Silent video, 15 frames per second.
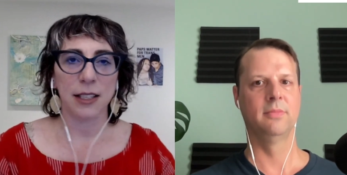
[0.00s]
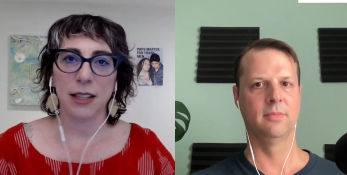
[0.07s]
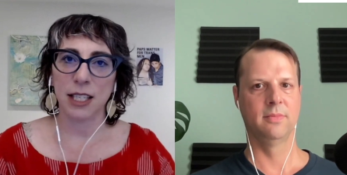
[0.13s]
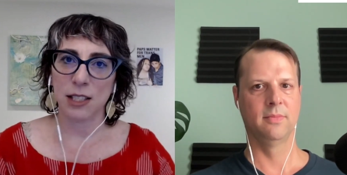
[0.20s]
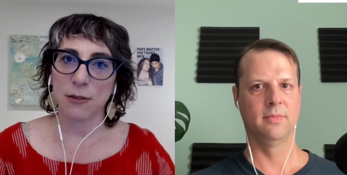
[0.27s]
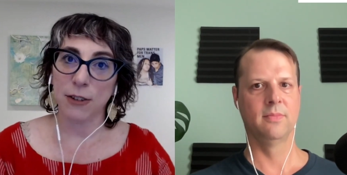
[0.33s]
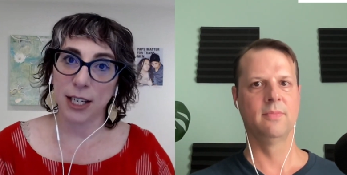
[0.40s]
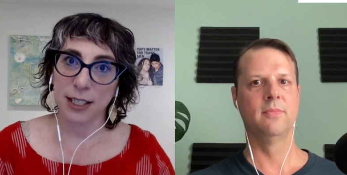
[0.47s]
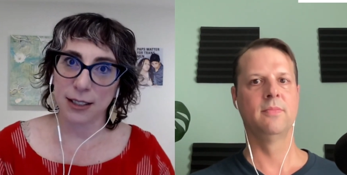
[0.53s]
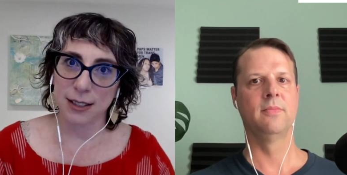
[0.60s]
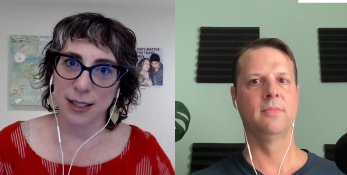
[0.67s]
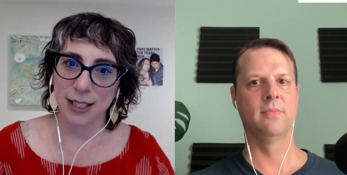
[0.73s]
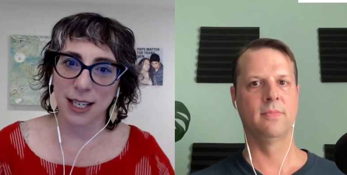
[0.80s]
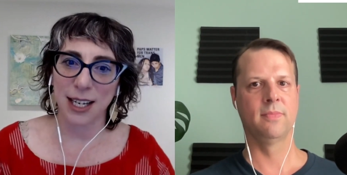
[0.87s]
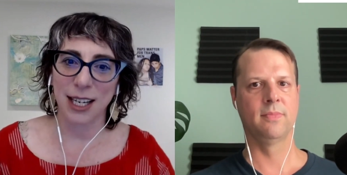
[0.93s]
Speaker 1: is it these
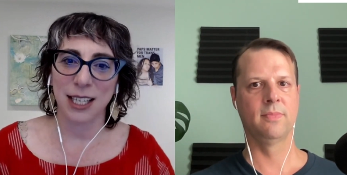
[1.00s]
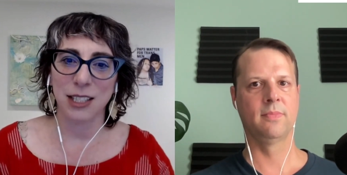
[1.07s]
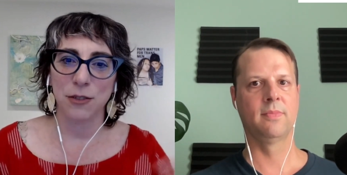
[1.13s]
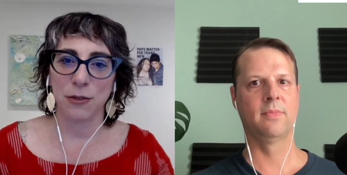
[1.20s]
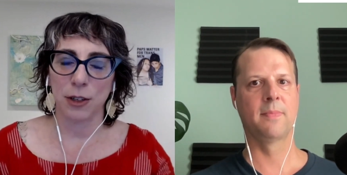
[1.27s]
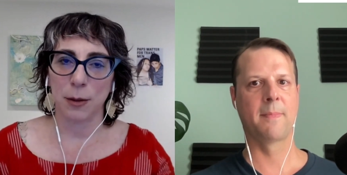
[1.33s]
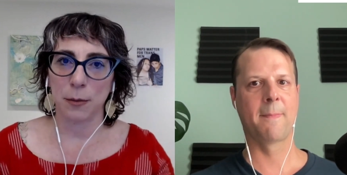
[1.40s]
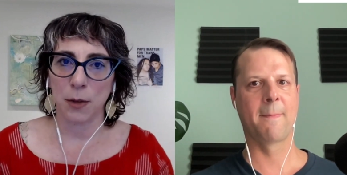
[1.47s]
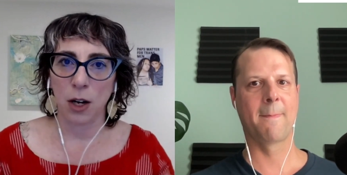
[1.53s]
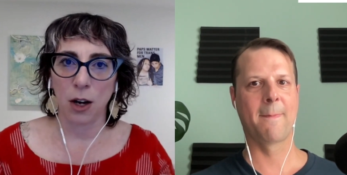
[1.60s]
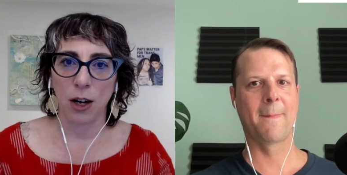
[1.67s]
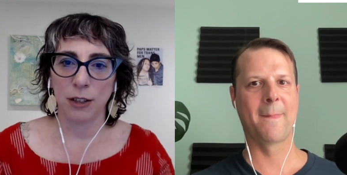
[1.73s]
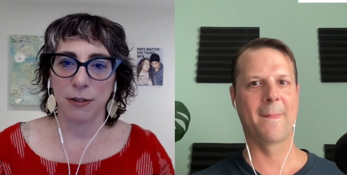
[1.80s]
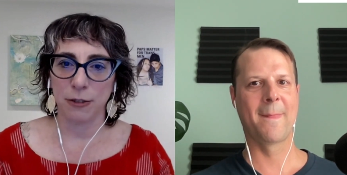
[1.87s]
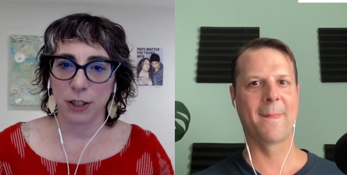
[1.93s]
phytoncides from
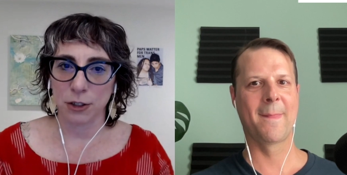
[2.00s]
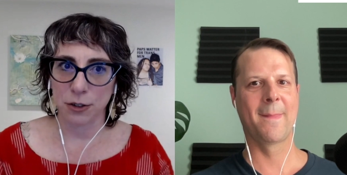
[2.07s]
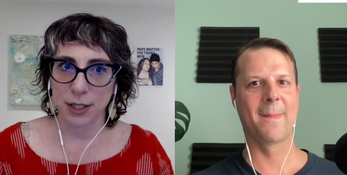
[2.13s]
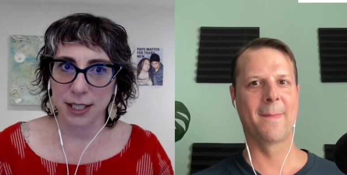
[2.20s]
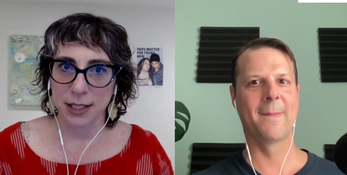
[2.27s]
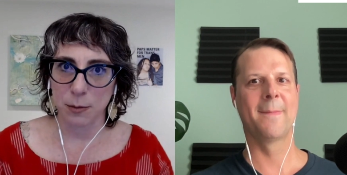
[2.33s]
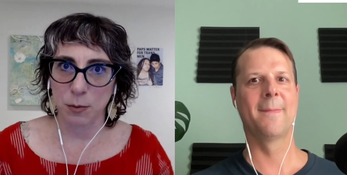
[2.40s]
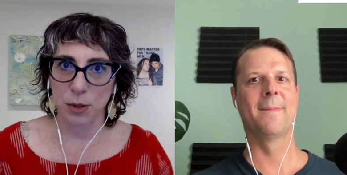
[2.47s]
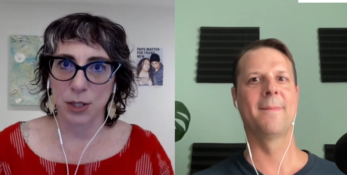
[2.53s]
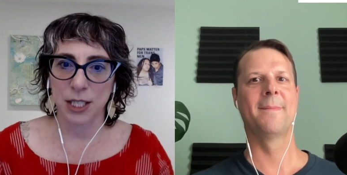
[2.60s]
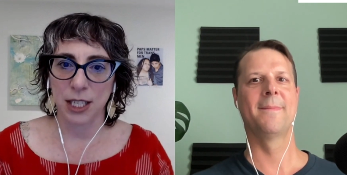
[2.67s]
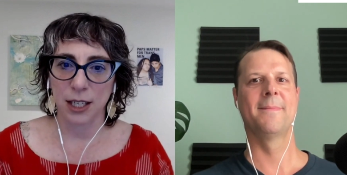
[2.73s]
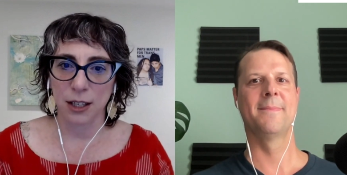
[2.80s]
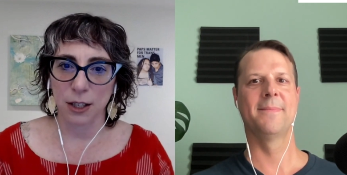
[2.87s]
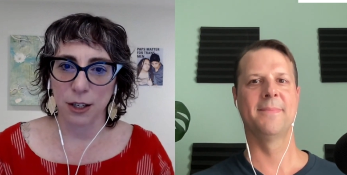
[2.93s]
conifer trees in
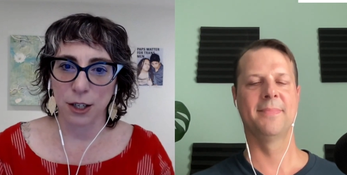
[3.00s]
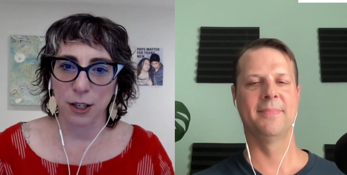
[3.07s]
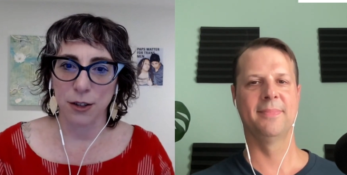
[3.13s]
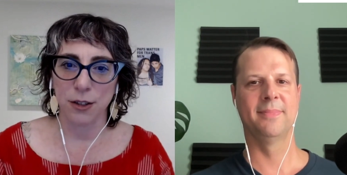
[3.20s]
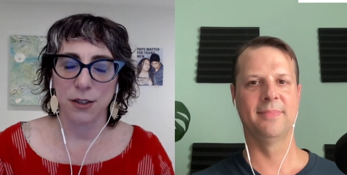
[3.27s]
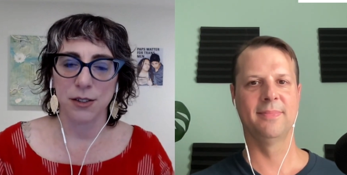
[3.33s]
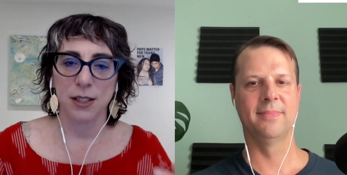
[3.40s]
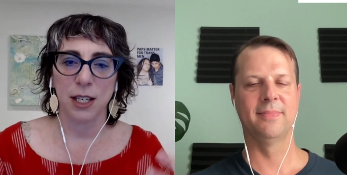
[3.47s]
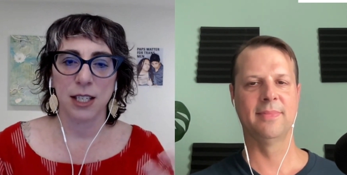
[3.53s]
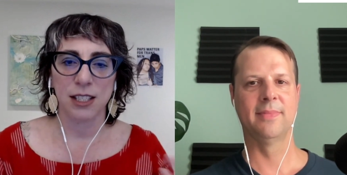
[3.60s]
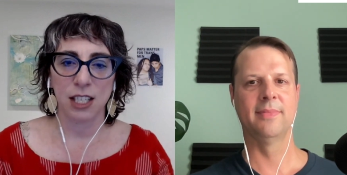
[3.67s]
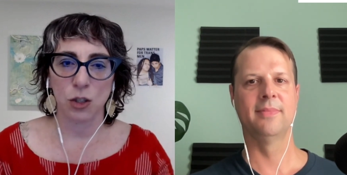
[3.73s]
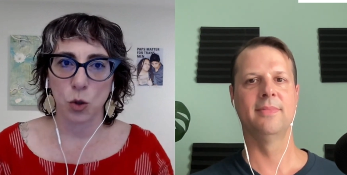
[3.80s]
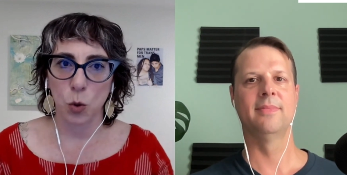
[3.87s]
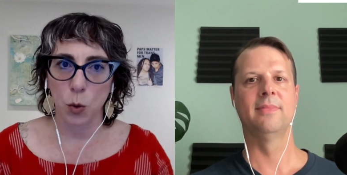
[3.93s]
particular those
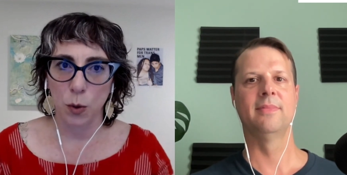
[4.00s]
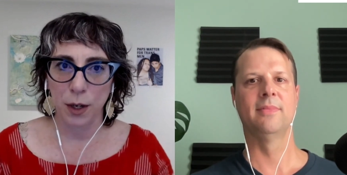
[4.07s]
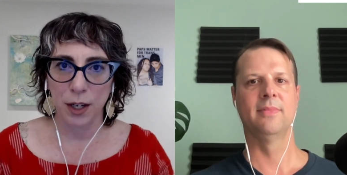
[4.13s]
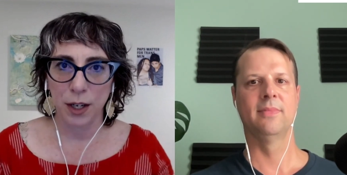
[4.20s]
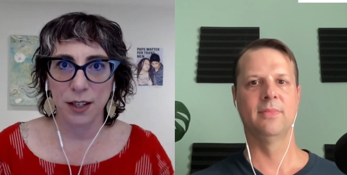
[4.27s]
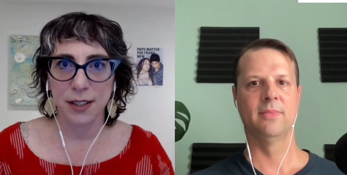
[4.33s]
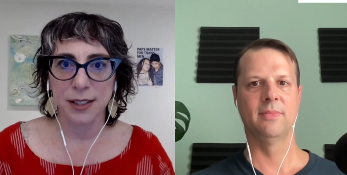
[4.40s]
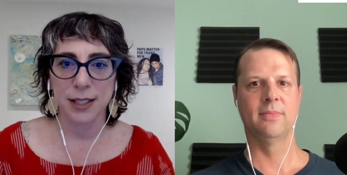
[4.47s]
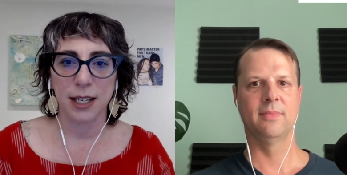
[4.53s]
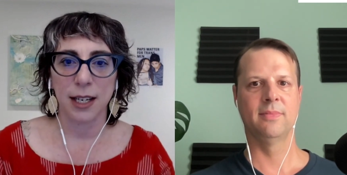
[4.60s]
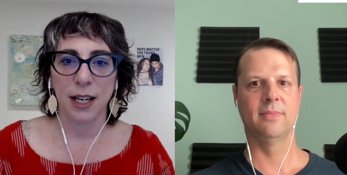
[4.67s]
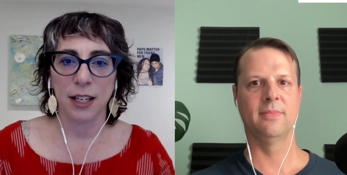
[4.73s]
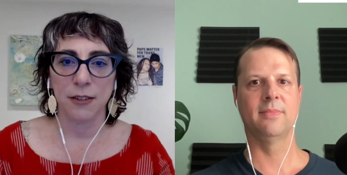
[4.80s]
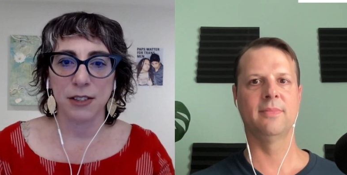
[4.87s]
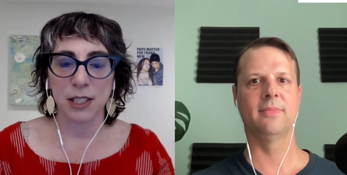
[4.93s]
essential oils that
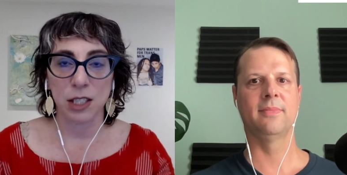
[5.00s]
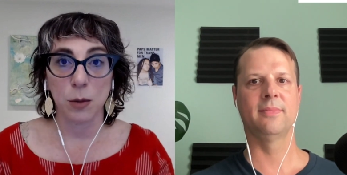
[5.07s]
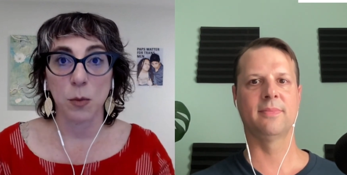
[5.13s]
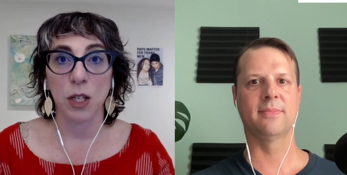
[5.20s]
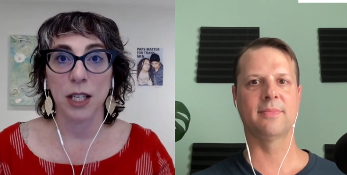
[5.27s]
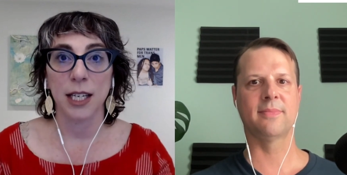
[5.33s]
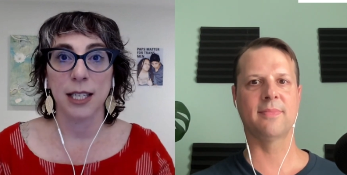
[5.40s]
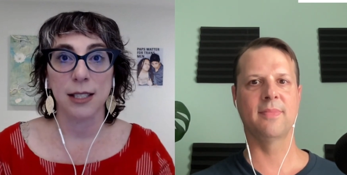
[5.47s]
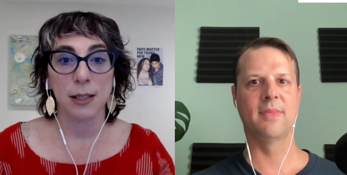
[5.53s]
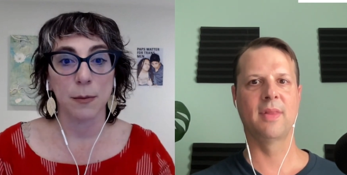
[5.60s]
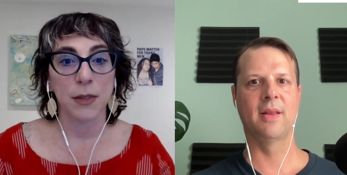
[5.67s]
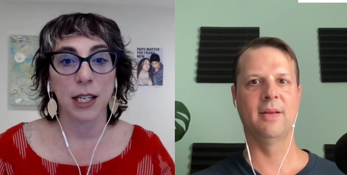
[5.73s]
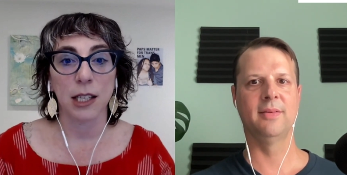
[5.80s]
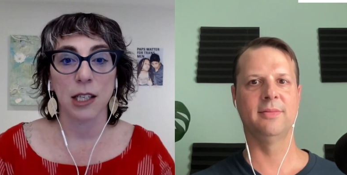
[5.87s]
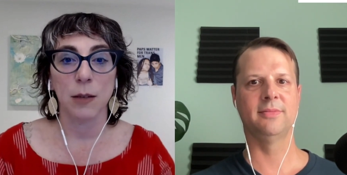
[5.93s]
kind of stimulate
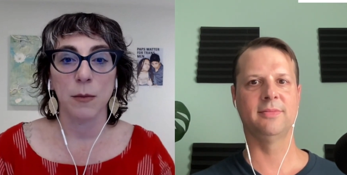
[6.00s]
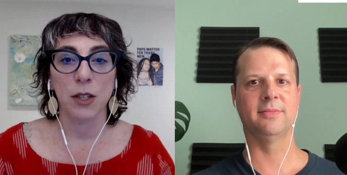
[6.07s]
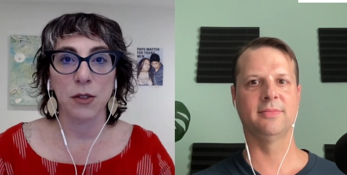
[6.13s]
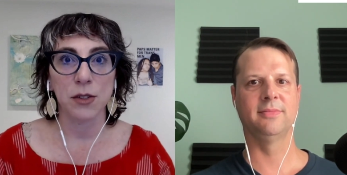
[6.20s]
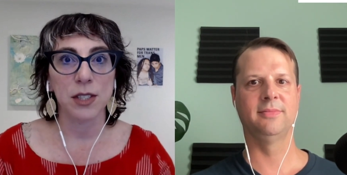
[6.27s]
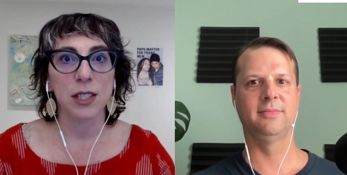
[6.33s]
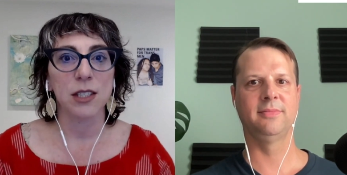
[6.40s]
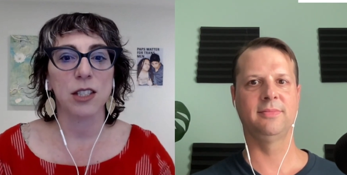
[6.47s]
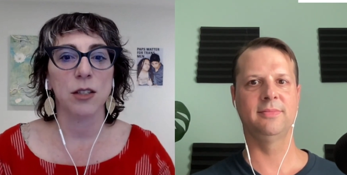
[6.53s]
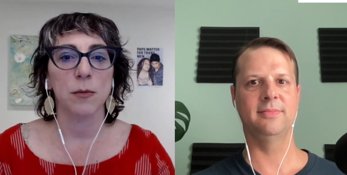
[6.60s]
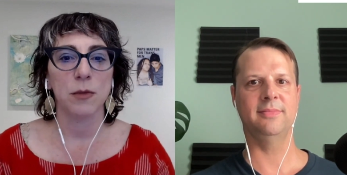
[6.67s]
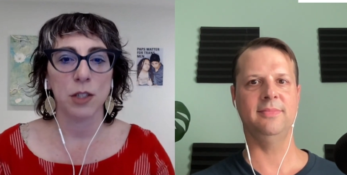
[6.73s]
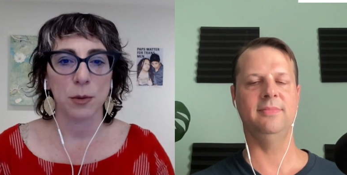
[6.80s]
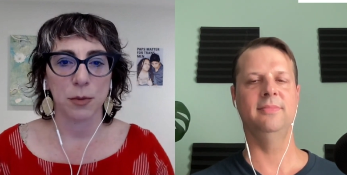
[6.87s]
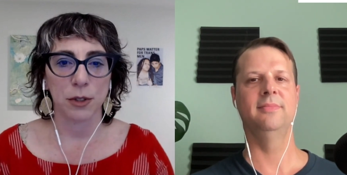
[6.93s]
something in the immune system
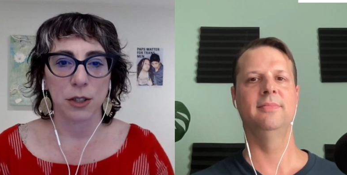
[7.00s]
to